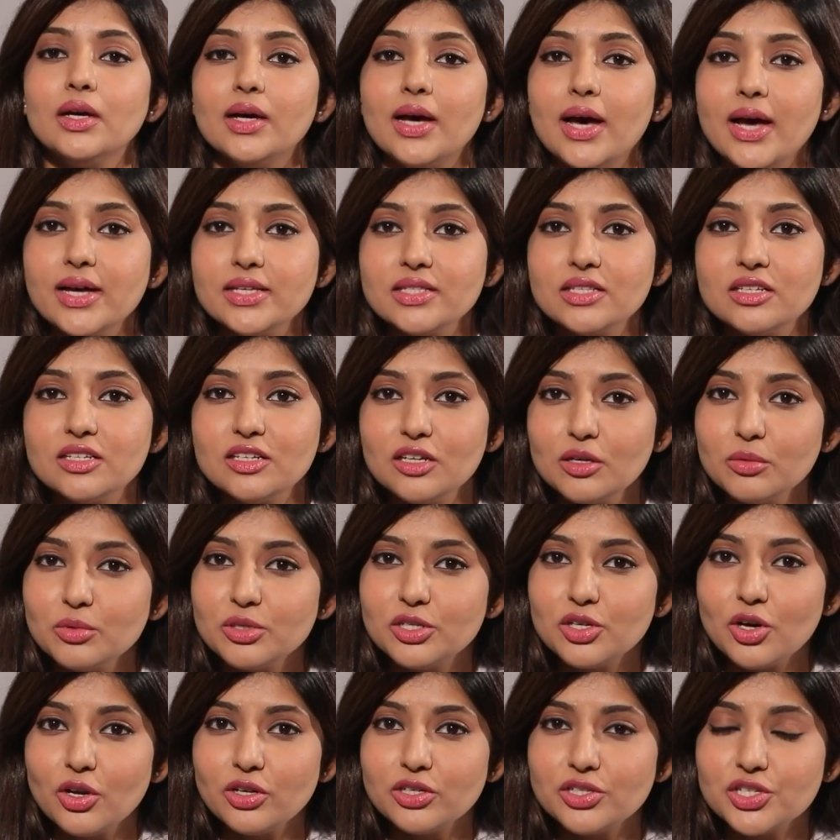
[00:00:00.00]
As a
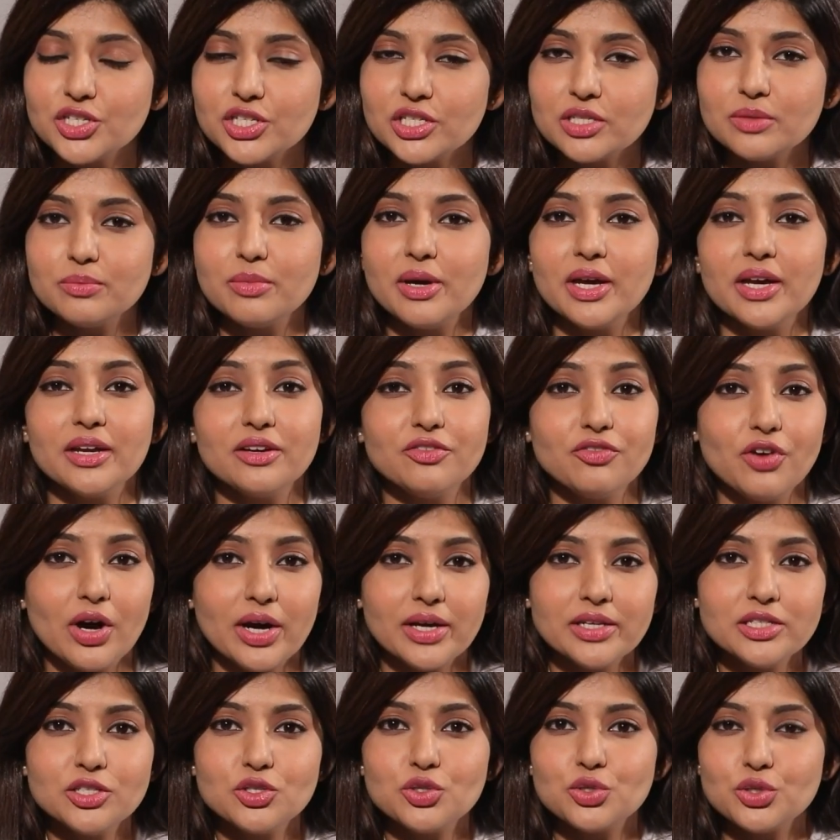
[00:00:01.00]
dermatologist, my
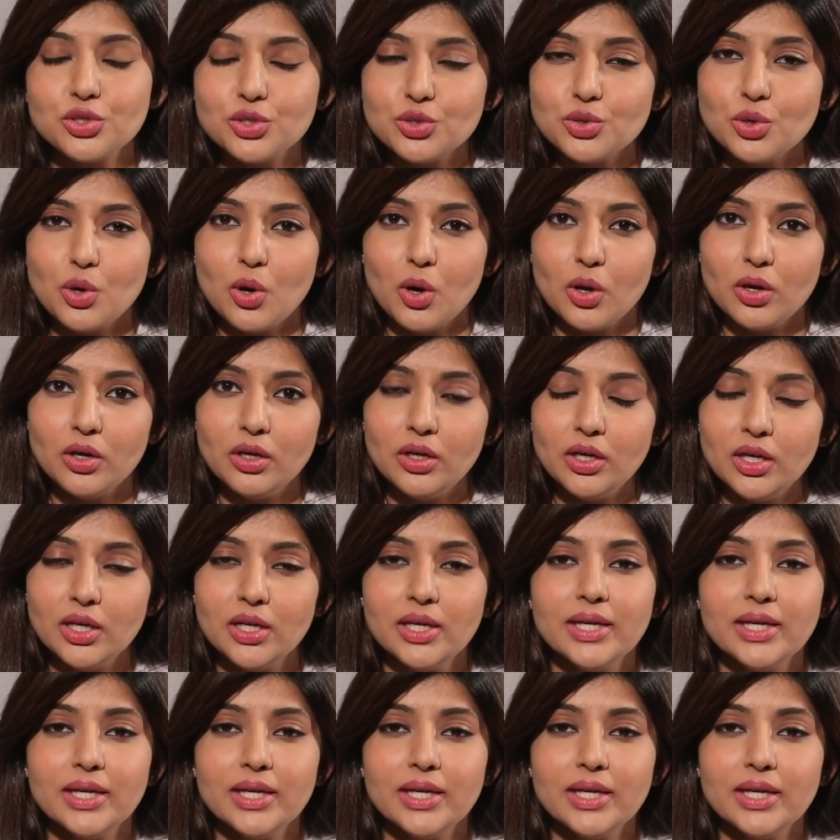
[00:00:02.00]
advice to you all